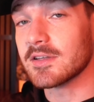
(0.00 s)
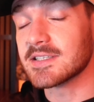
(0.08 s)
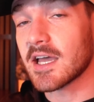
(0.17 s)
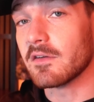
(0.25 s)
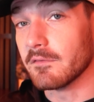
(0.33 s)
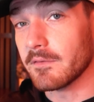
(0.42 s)
to
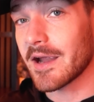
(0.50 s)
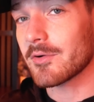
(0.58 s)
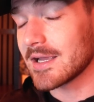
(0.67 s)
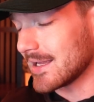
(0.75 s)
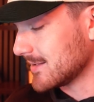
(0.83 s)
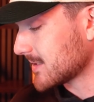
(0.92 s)
sound
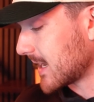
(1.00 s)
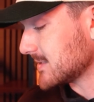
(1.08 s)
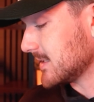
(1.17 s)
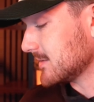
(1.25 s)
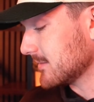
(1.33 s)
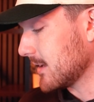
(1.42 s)
very
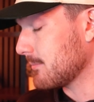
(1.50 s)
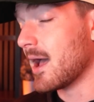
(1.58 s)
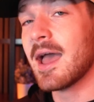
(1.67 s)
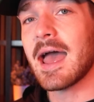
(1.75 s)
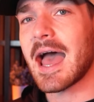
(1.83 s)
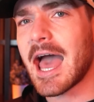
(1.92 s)
enticing to them.
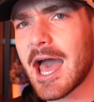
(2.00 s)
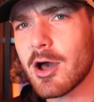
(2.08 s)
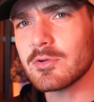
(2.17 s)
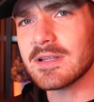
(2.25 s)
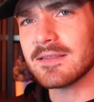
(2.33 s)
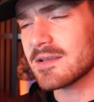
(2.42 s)

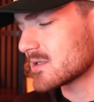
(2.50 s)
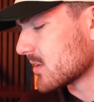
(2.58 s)
How did this